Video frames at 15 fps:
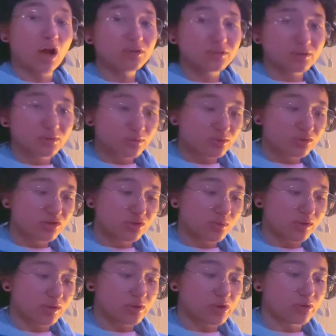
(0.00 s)
Also, those 2 are
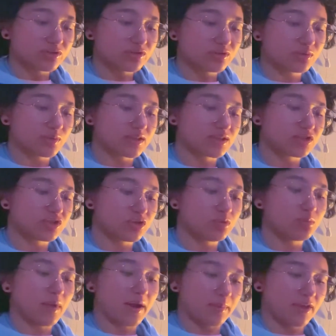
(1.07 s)
the closest ones to
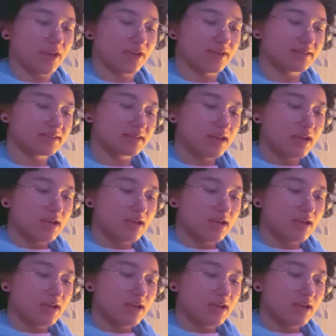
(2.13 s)
my base,